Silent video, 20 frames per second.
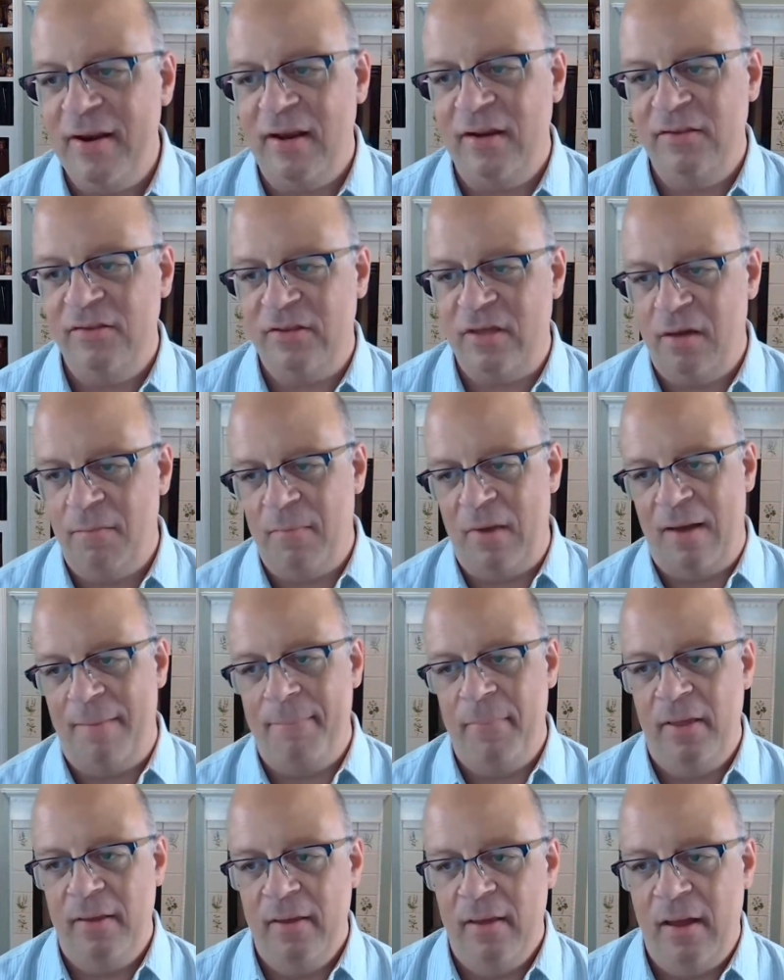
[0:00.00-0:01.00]
that has come
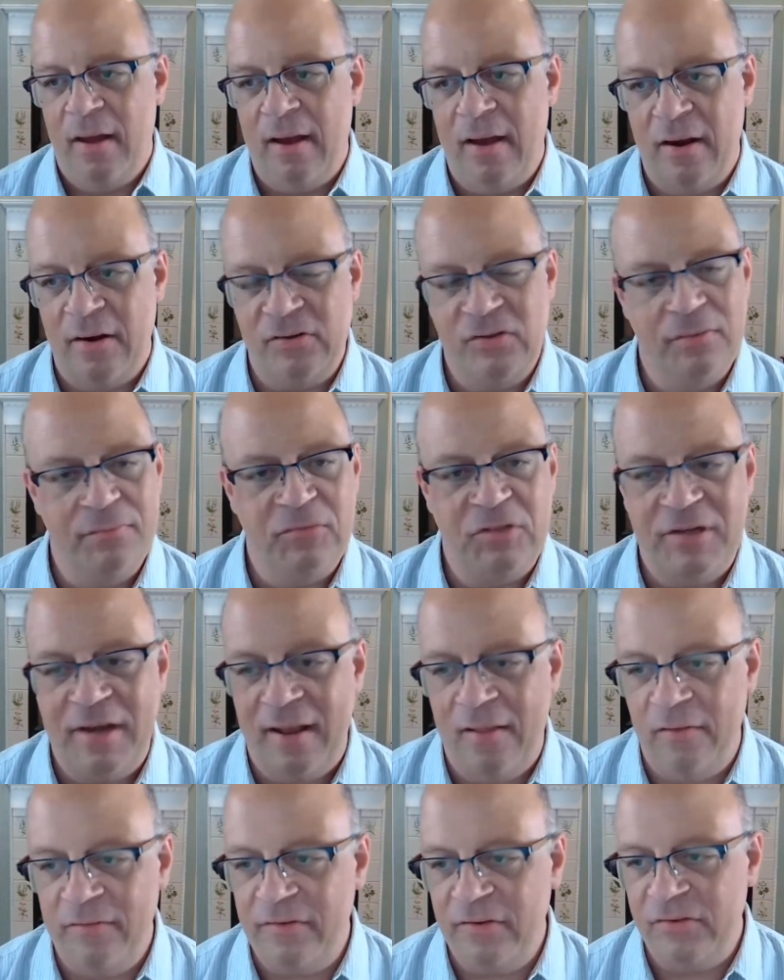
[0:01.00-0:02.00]
up are some
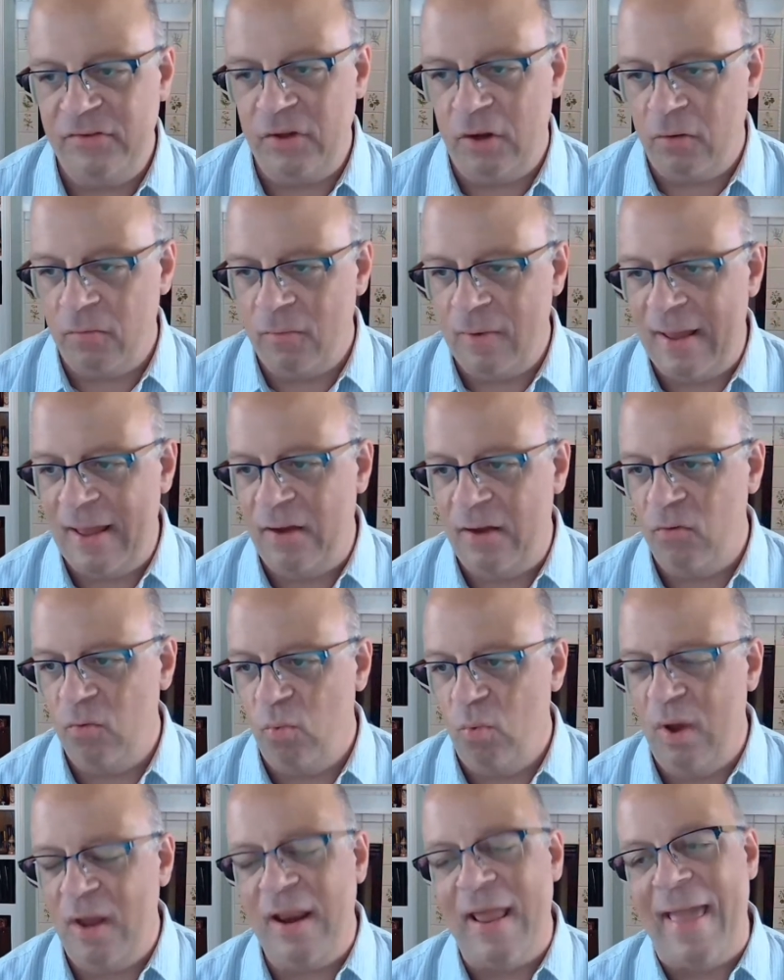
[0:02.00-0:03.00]
challenges around
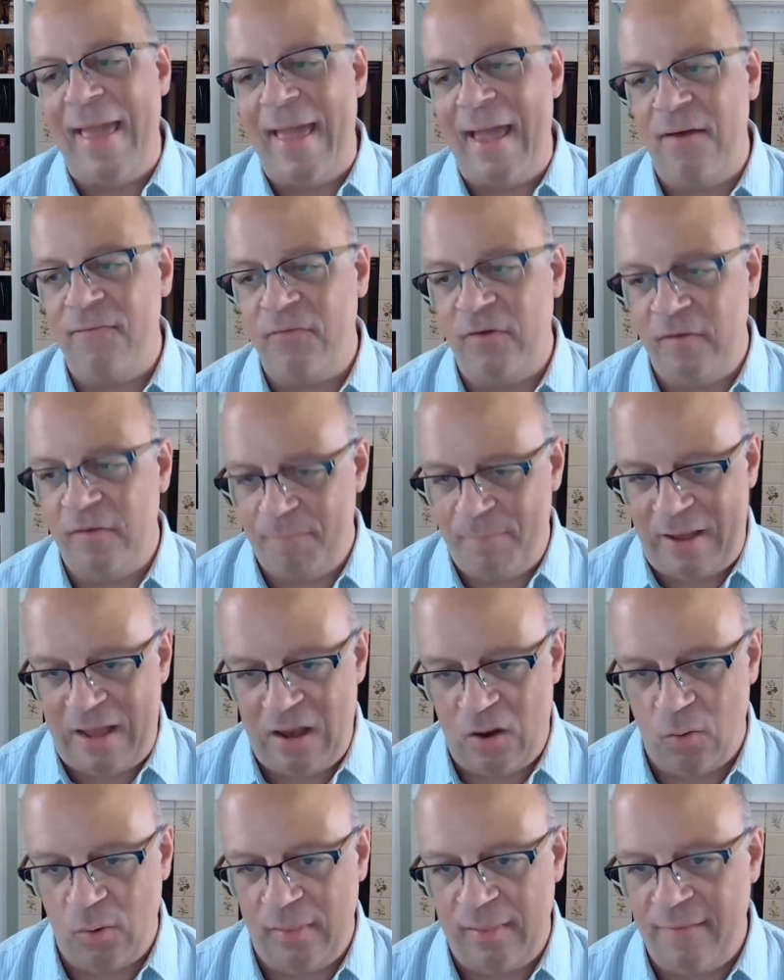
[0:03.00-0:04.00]
what average
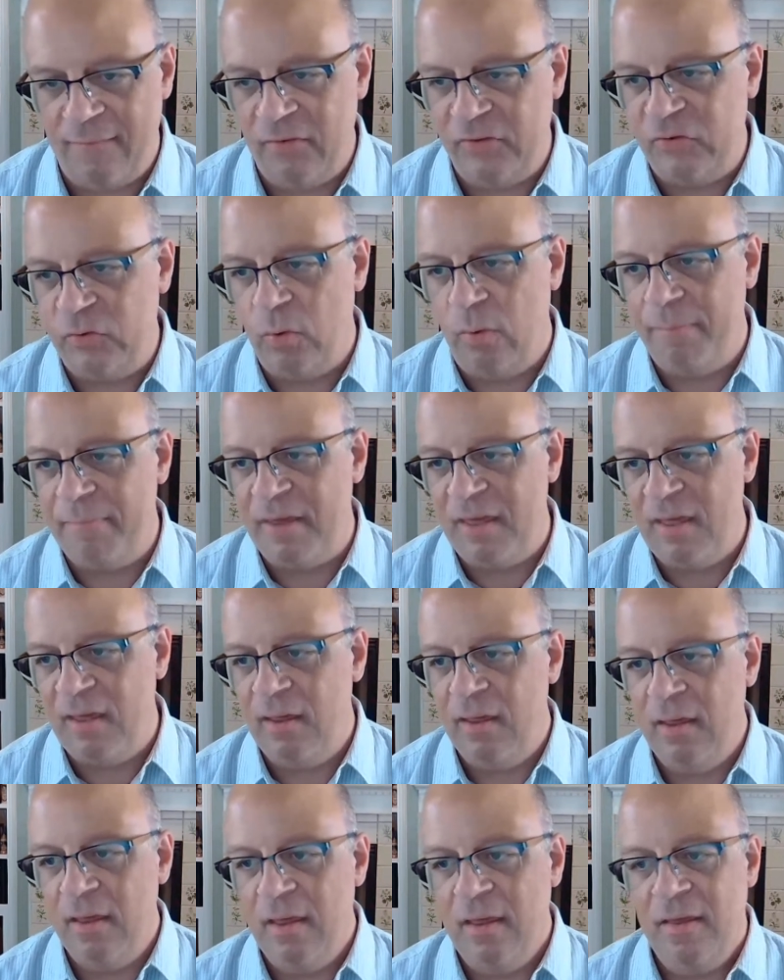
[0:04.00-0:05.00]
power levels will be.